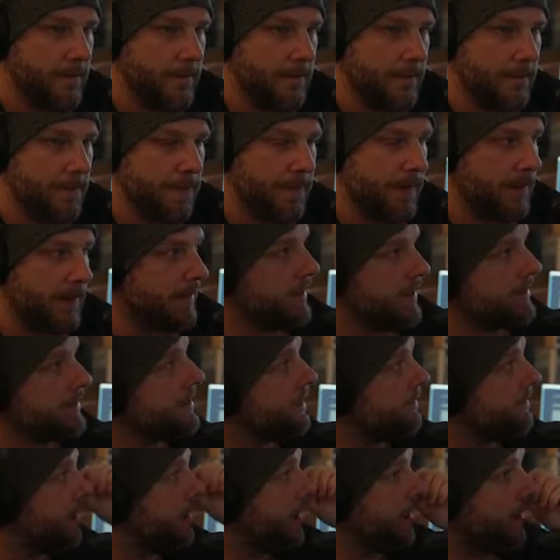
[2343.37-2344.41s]
And that's like
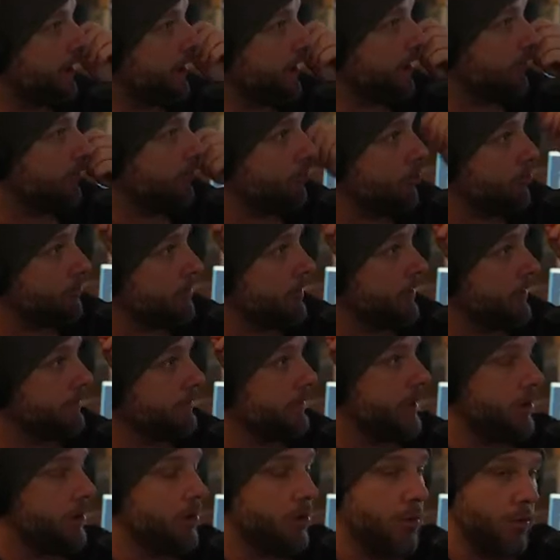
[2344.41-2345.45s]
my aha moment of
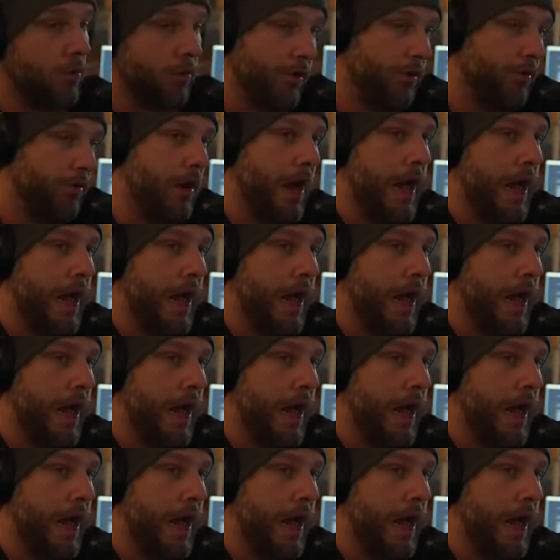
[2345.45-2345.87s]
like, holy crap,